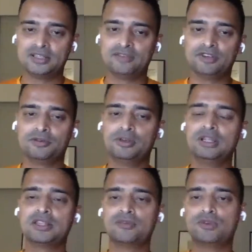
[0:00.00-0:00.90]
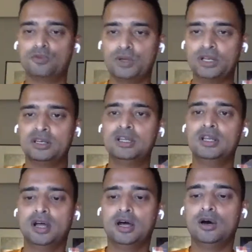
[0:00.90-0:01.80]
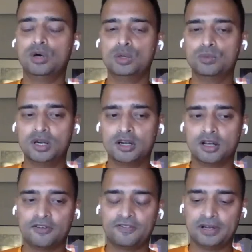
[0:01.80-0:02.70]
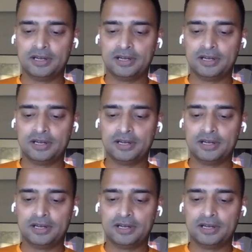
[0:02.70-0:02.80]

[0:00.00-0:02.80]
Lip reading: They would win a whole world of